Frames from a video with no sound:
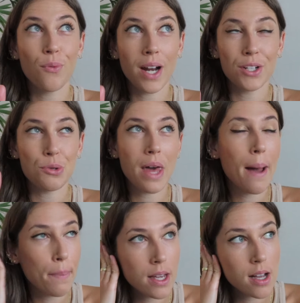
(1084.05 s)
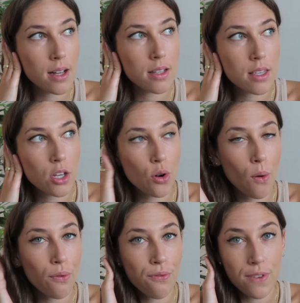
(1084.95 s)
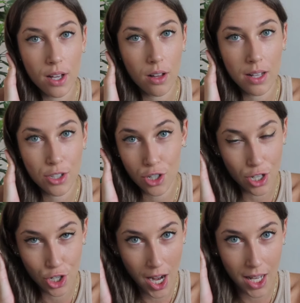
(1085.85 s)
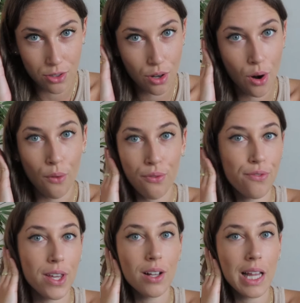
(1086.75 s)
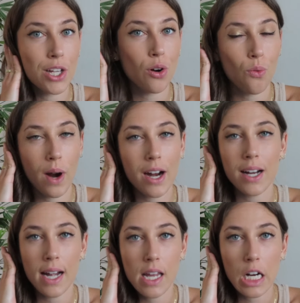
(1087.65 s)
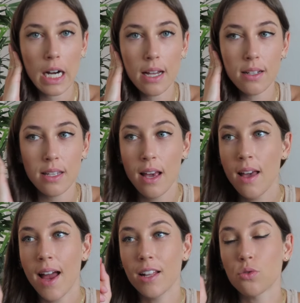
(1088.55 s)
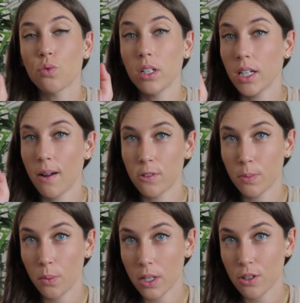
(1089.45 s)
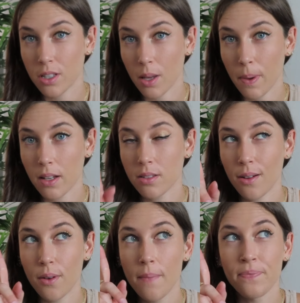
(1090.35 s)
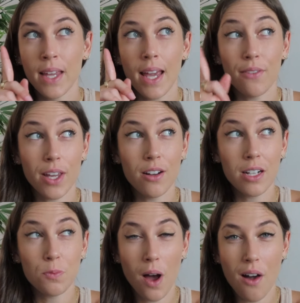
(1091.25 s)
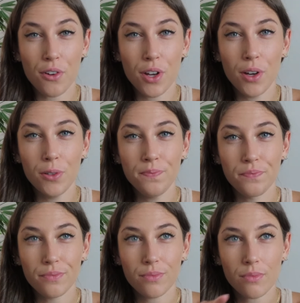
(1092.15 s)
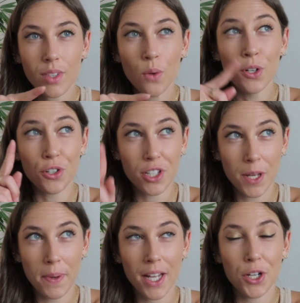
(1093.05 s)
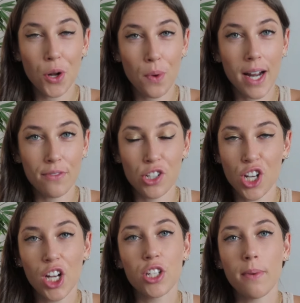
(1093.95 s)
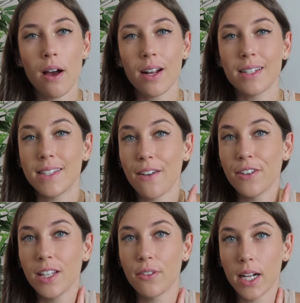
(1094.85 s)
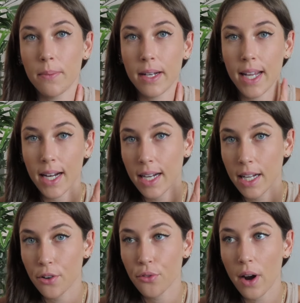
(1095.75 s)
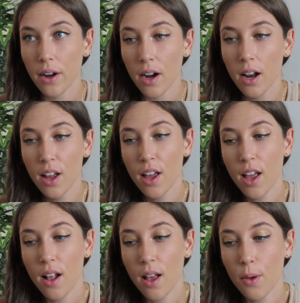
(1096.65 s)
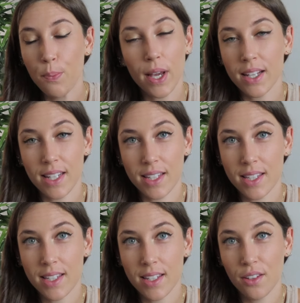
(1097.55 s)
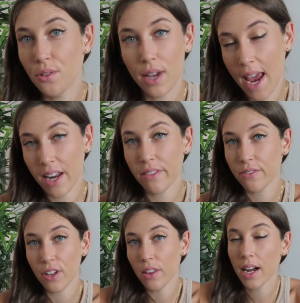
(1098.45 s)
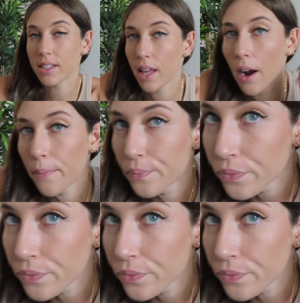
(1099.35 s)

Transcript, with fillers: when I do that because you don't feel, it's just a chain, so you don't feel like you're wearing any earrings, and it's really comfortable when you're sleeping. So if earrings bother you when you're sleeping and you don't want to have to change them out, I definitely recommend getting an ear threader because it's, you can't even feel that it's there.